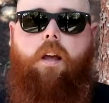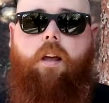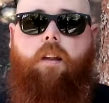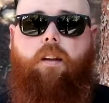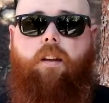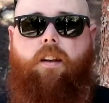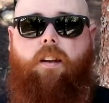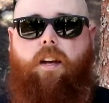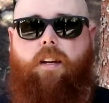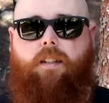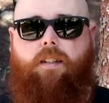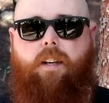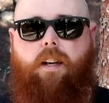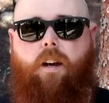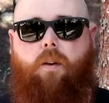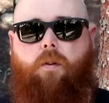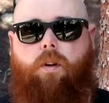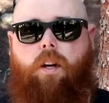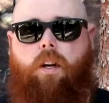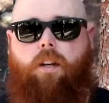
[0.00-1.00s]
The next thing I
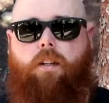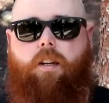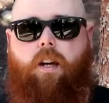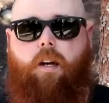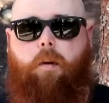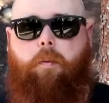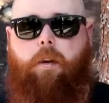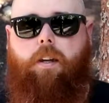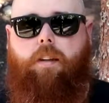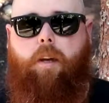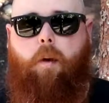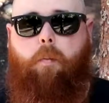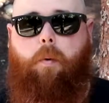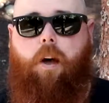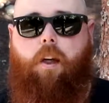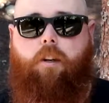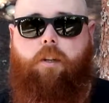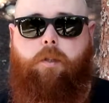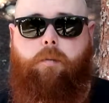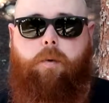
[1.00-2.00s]
wanted to talk about that
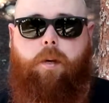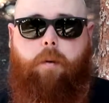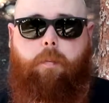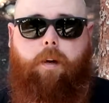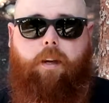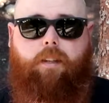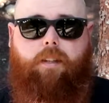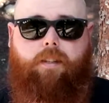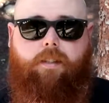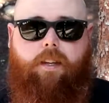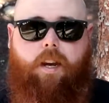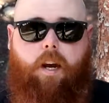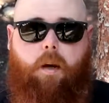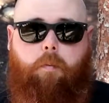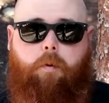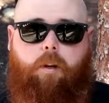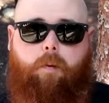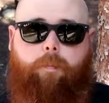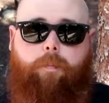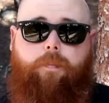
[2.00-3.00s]
bothers me about this
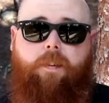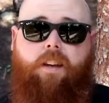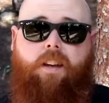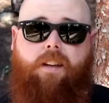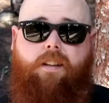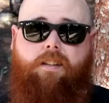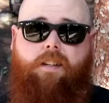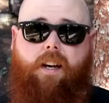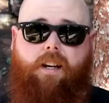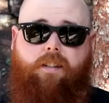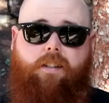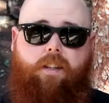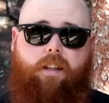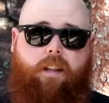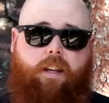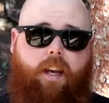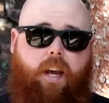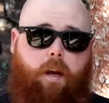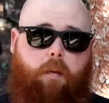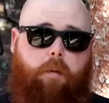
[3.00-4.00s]
camera is actually
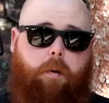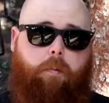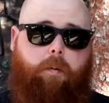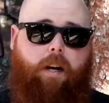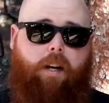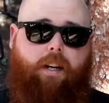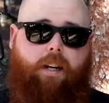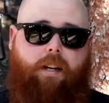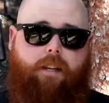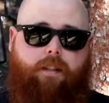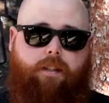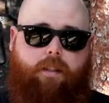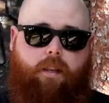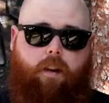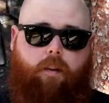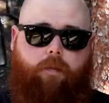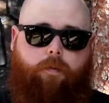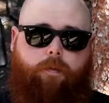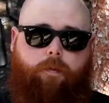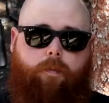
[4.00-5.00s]
the camera body
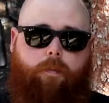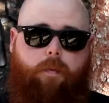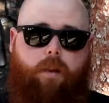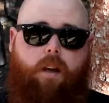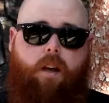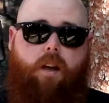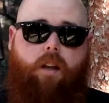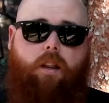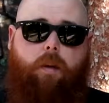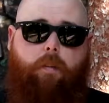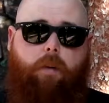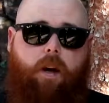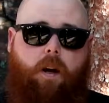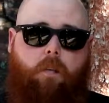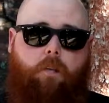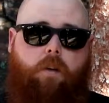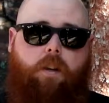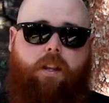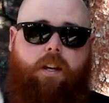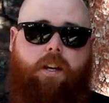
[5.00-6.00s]
itself. The
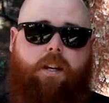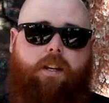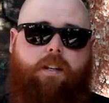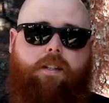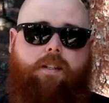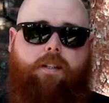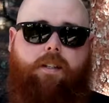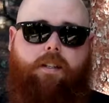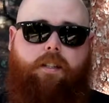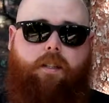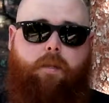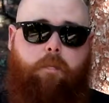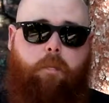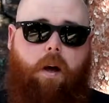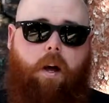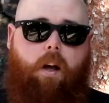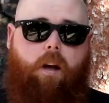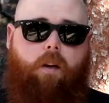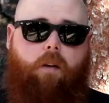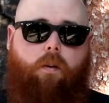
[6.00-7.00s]
problem with it is it's
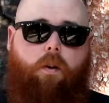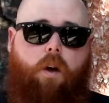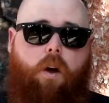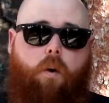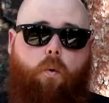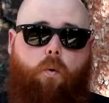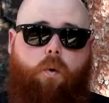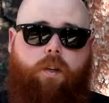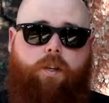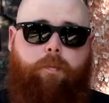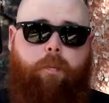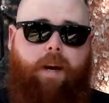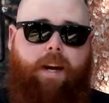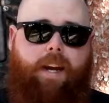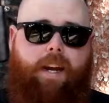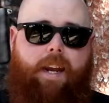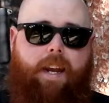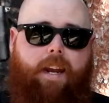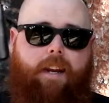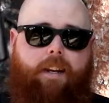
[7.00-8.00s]
small, which my
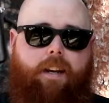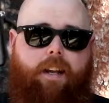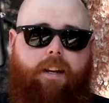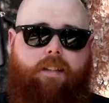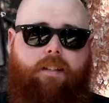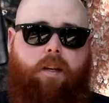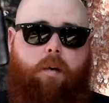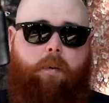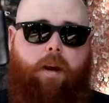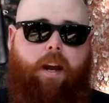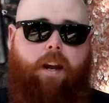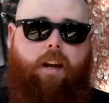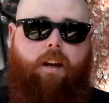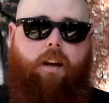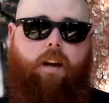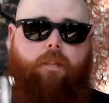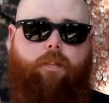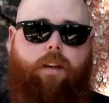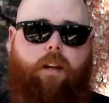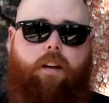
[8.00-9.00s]
hand ends up hanging
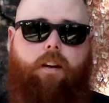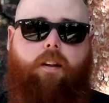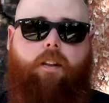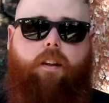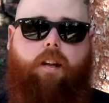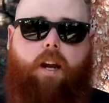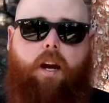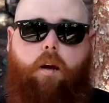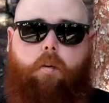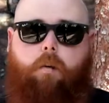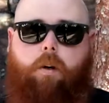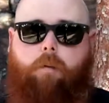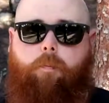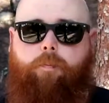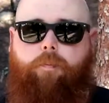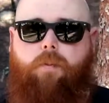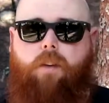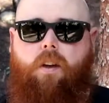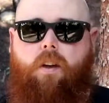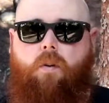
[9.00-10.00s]
off the end of the camera,
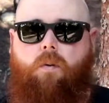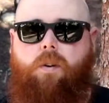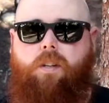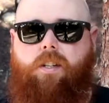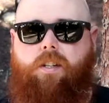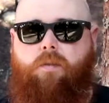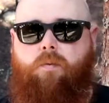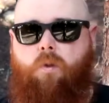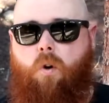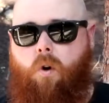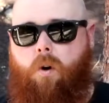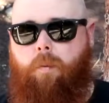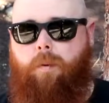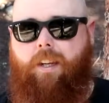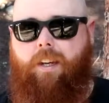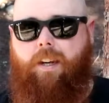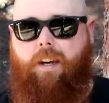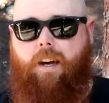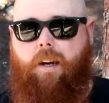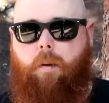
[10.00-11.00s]
which is
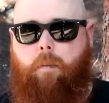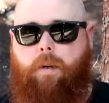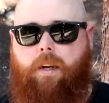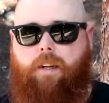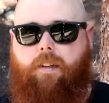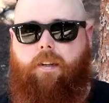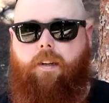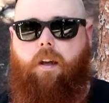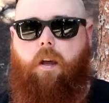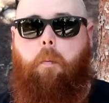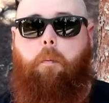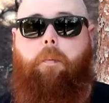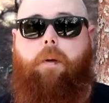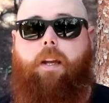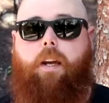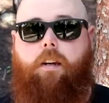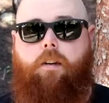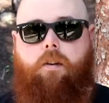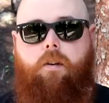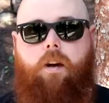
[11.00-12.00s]
normally not a big deal, but
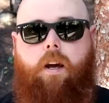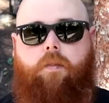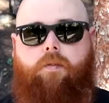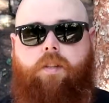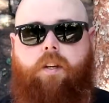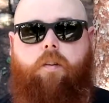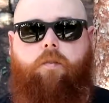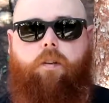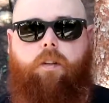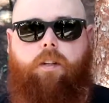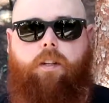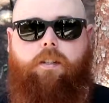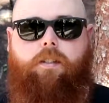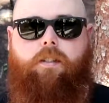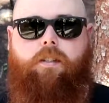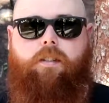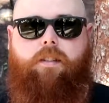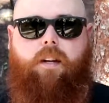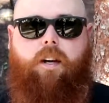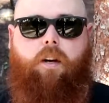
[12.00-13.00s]
I do have several
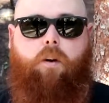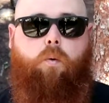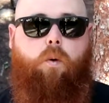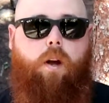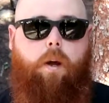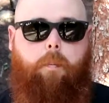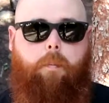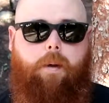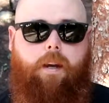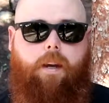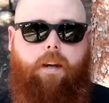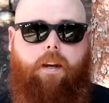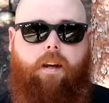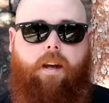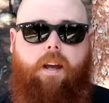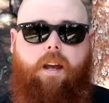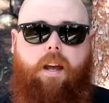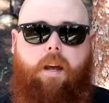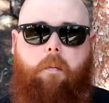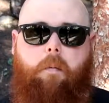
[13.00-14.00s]
lenses that are quite big
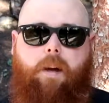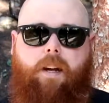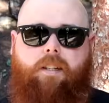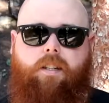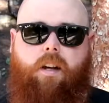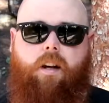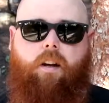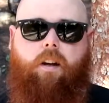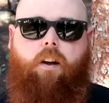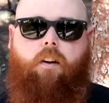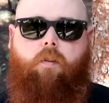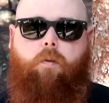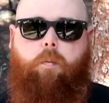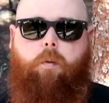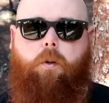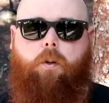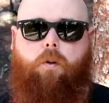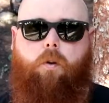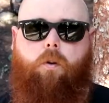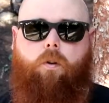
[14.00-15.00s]
and makes it
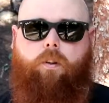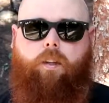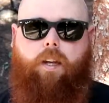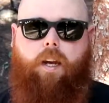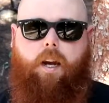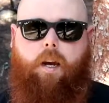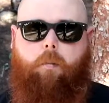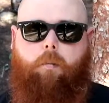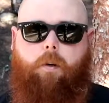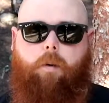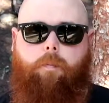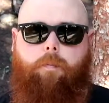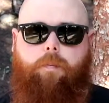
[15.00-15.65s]
uncomfortable to hold the camera.